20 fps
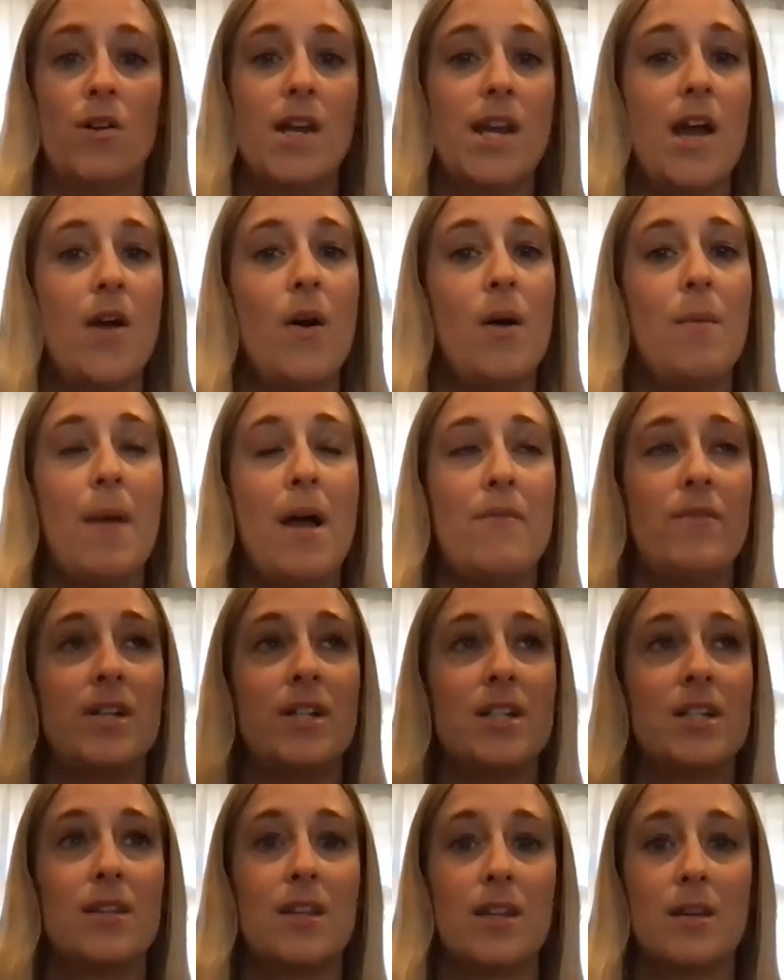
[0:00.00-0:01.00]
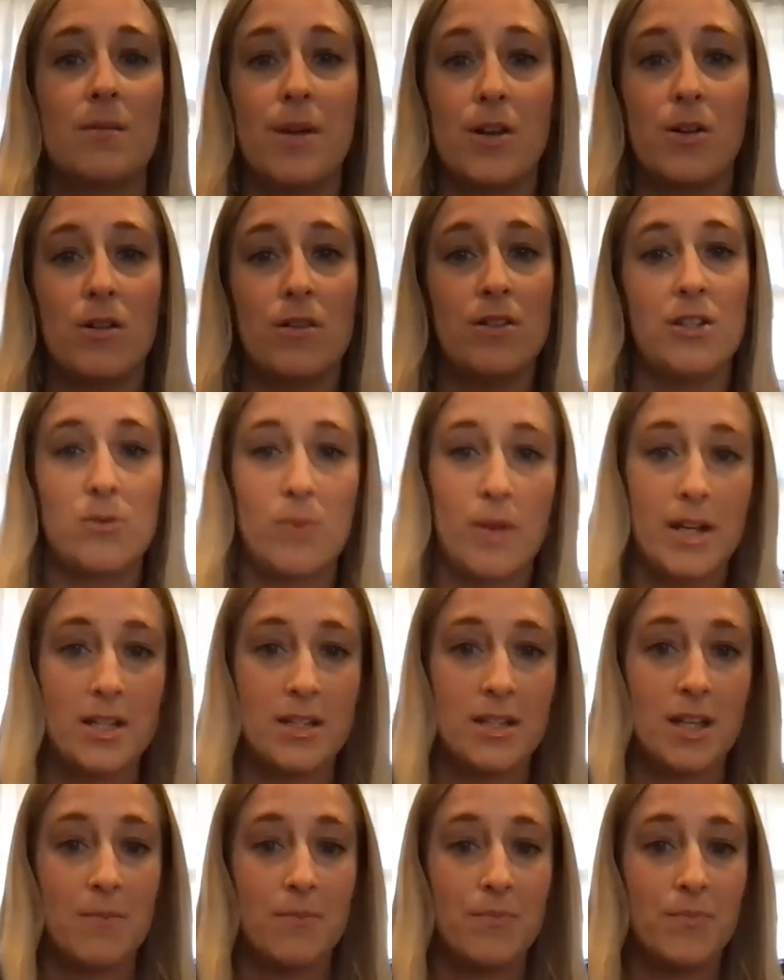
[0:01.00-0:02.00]
And now I'm having to like pick all these
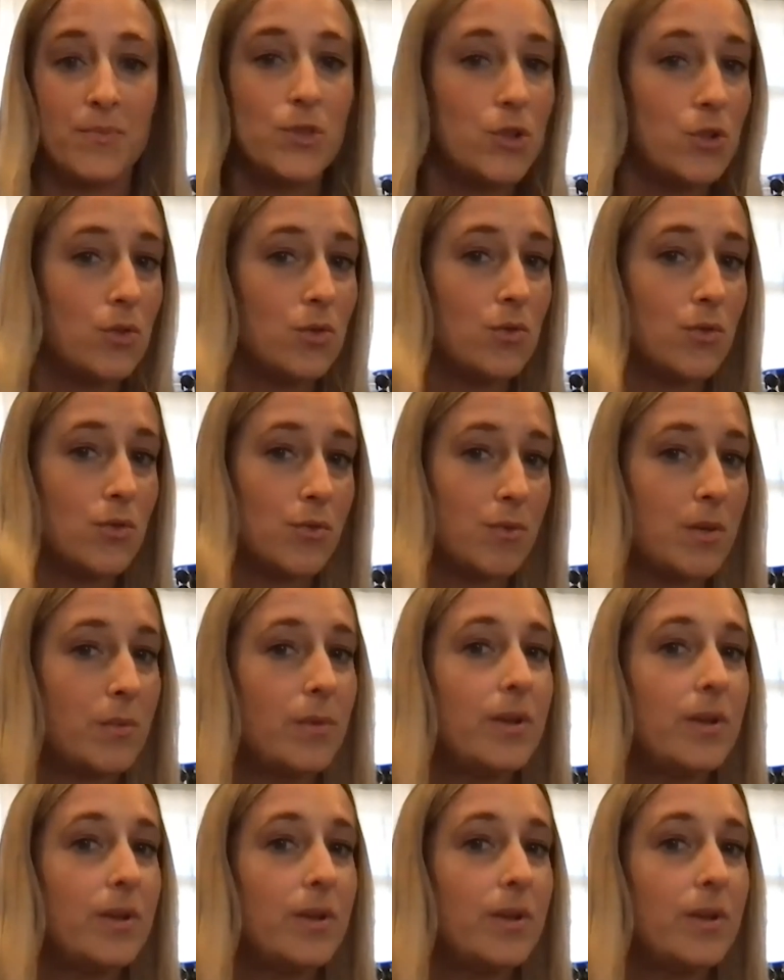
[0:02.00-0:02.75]
weddings up two, three